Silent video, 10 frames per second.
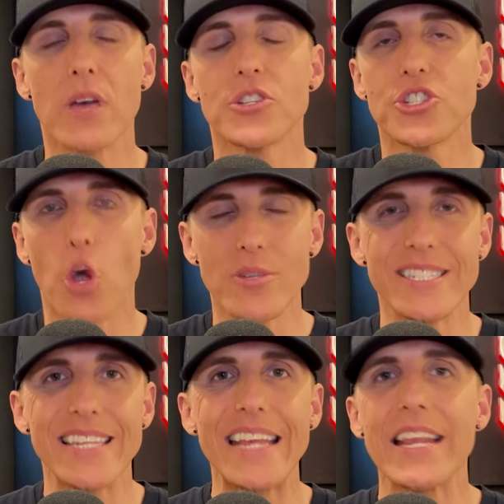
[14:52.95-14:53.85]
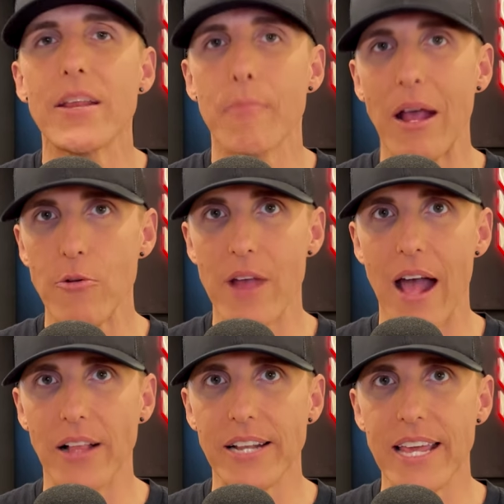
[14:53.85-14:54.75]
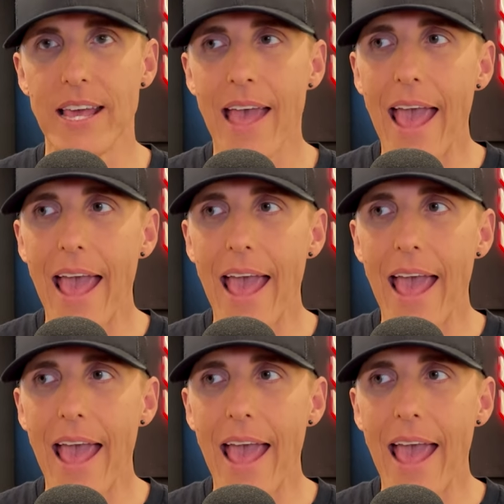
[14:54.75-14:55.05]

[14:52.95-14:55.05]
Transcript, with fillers: so seated in my reality,